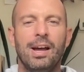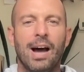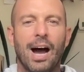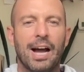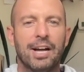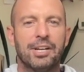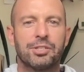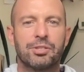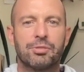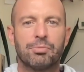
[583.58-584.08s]

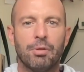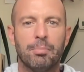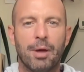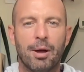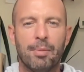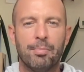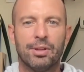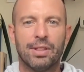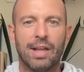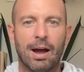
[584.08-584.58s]
I just
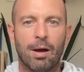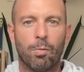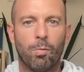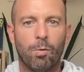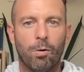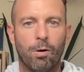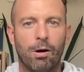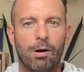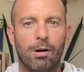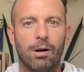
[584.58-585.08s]
remember that
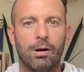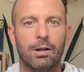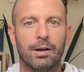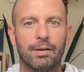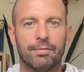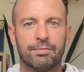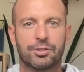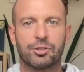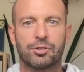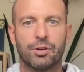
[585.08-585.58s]
wall
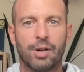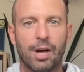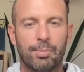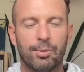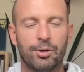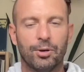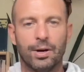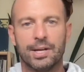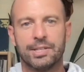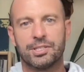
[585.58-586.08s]
of
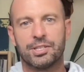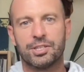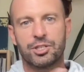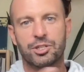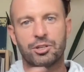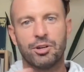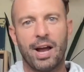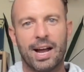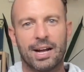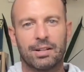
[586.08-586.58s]
treble as this
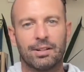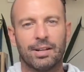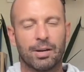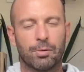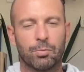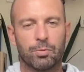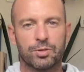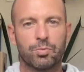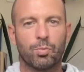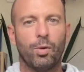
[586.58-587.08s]
track
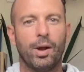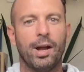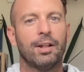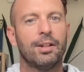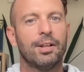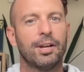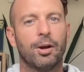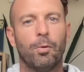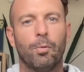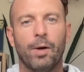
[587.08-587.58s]
like was
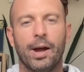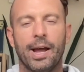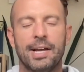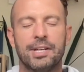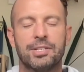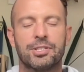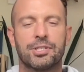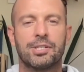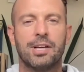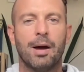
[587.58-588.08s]
wailing
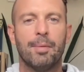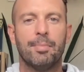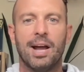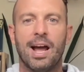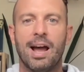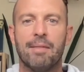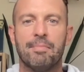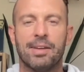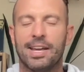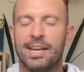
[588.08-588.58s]
away, just coming
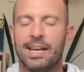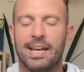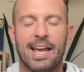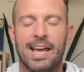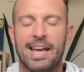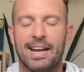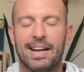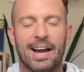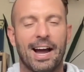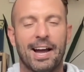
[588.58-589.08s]
at me,
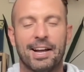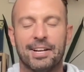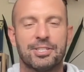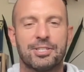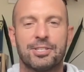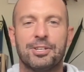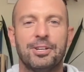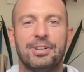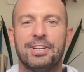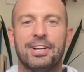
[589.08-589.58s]
and I
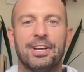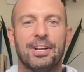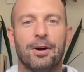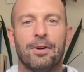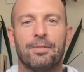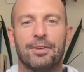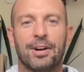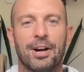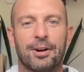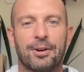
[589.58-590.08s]
just couldn't get
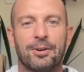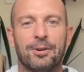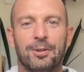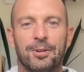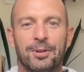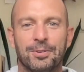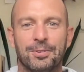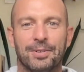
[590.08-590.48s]
over how cool it